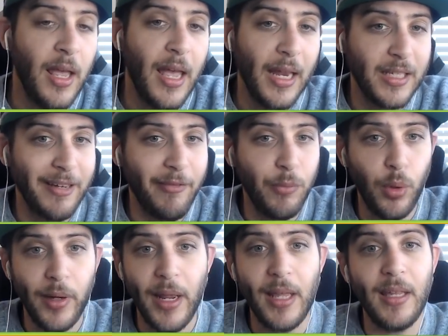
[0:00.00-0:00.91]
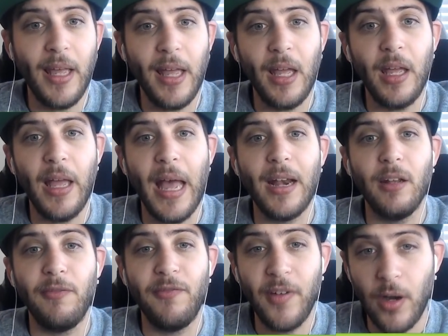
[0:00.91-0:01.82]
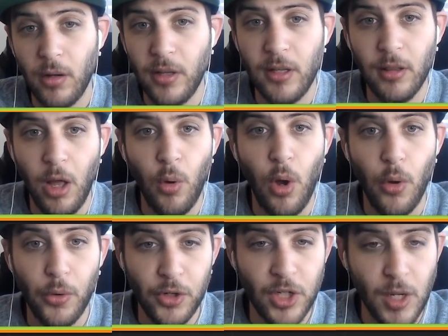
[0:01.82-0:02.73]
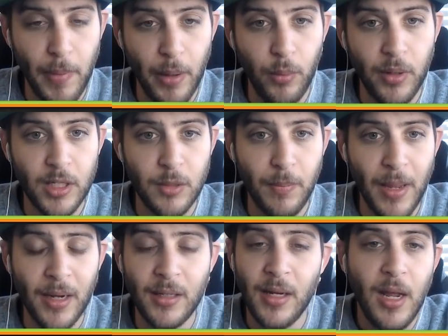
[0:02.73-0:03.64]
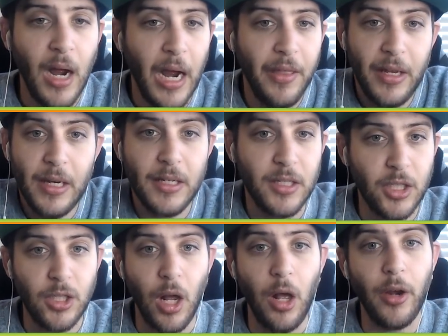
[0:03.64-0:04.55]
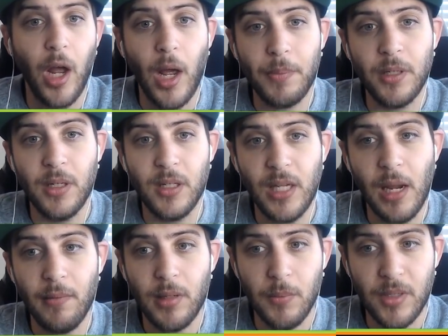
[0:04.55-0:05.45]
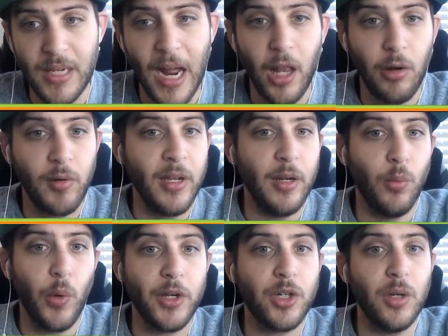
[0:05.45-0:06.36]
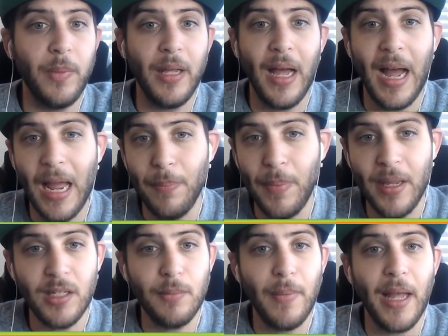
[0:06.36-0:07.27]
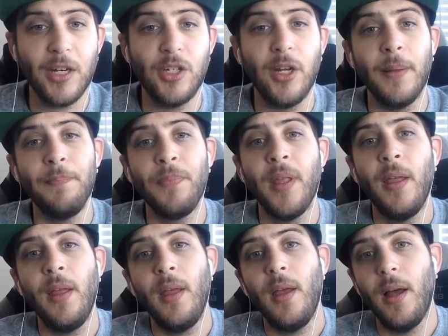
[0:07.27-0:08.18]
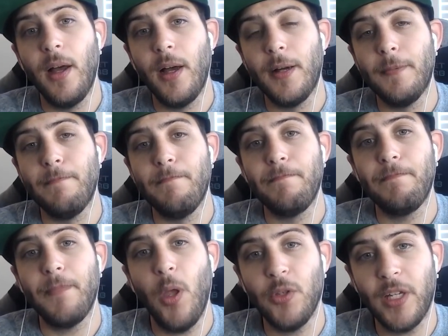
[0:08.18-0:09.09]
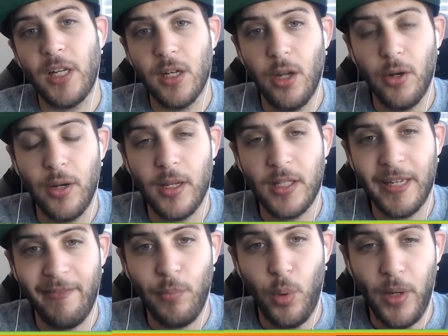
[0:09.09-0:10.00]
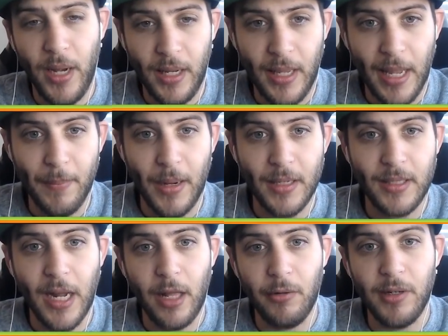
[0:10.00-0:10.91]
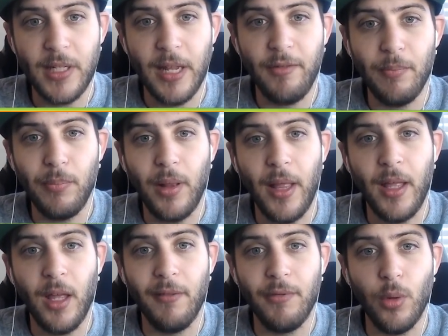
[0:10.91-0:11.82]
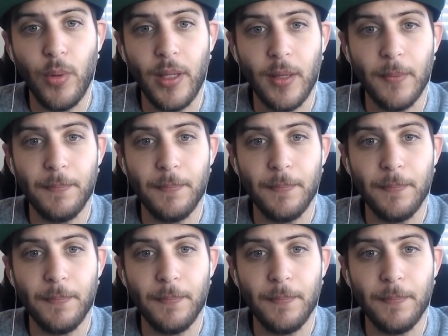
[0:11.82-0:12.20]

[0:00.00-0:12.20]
and 7.8K at a fairly low ownership, I would expect. I think he's a solid option to save some salary in what should be a high-paced matchup. Jose Quinones, 7.8K, my salary-saving play of the week.